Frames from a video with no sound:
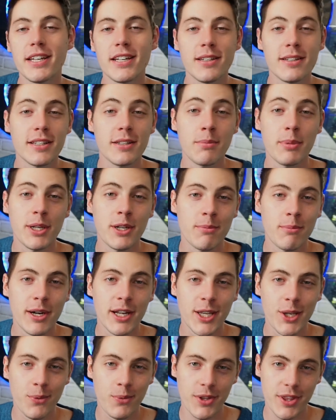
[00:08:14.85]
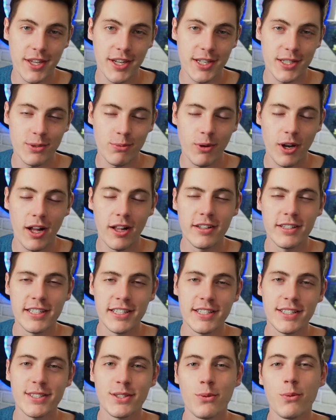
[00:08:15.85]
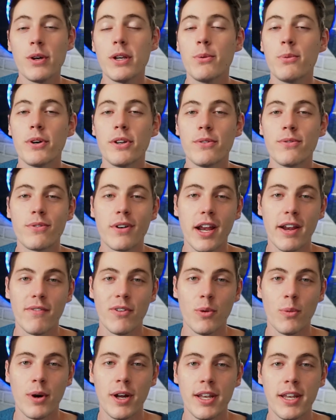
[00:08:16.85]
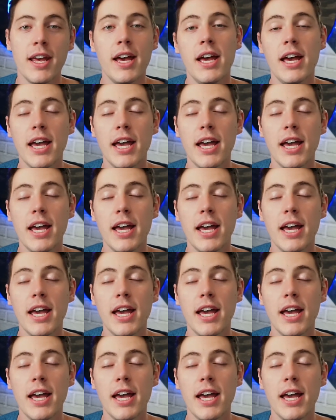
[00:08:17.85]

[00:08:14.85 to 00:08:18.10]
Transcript: a little bit of money with it as well. It is a win-win for everyone.